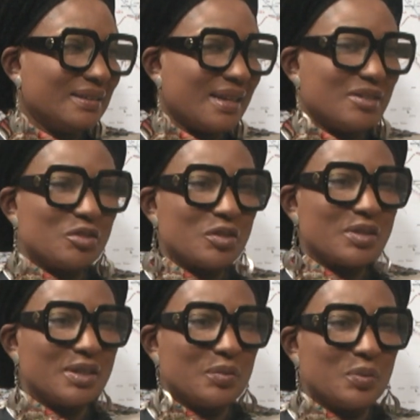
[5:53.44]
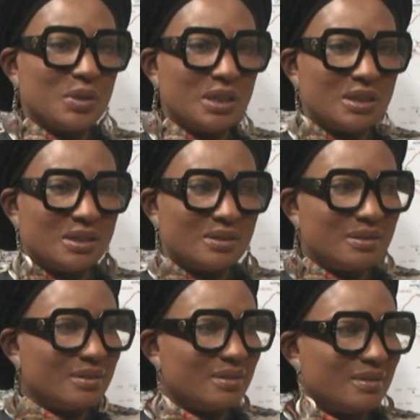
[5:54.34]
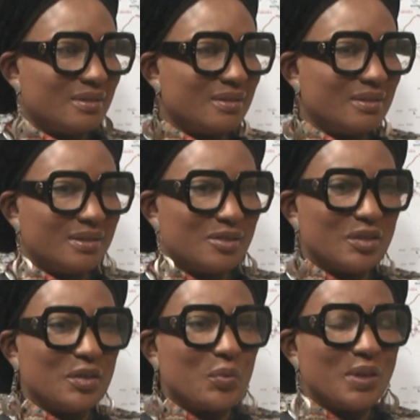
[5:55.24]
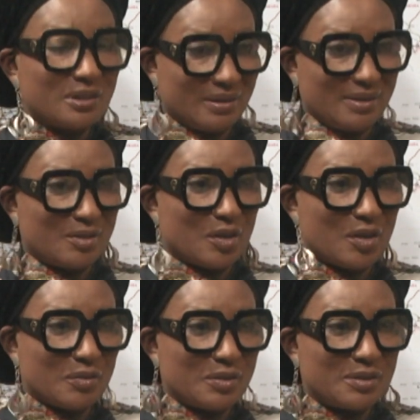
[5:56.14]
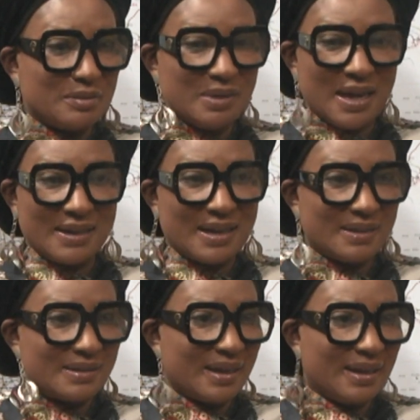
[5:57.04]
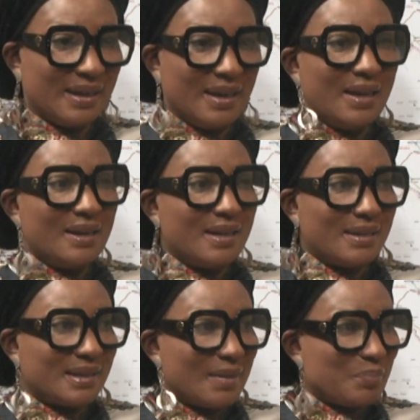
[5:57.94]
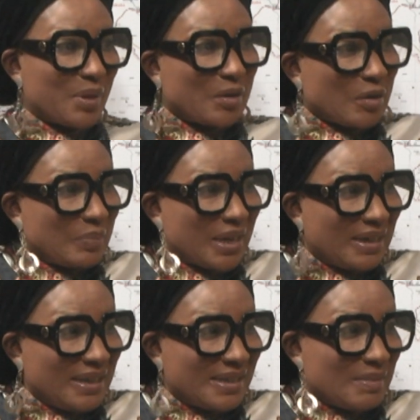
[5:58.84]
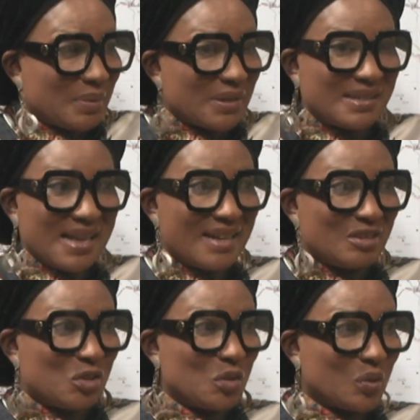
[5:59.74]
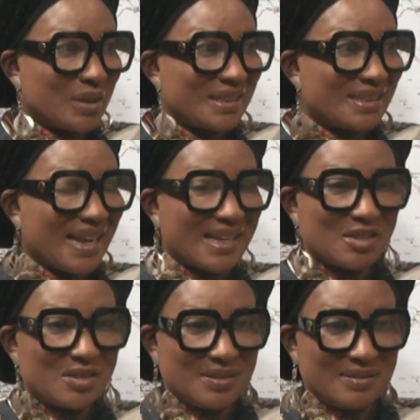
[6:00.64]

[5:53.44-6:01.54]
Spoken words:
it's just a wish, it's on the wish list of some, and I say let them pick up their lazy butts and do what it takes